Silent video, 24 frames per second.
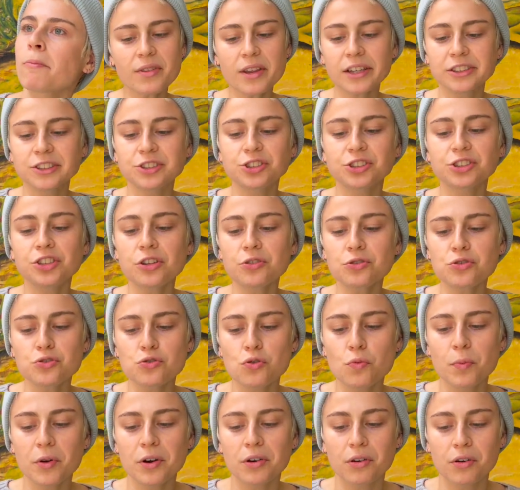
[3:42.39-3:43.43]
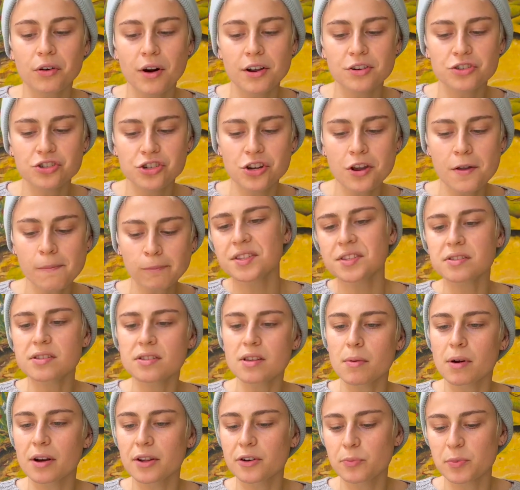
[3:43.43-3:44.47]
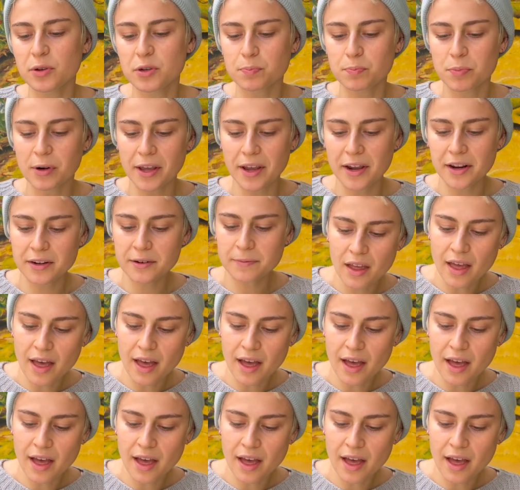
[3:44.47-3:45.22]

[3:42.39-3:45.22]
It's not super crunchy, it's a little bit plain.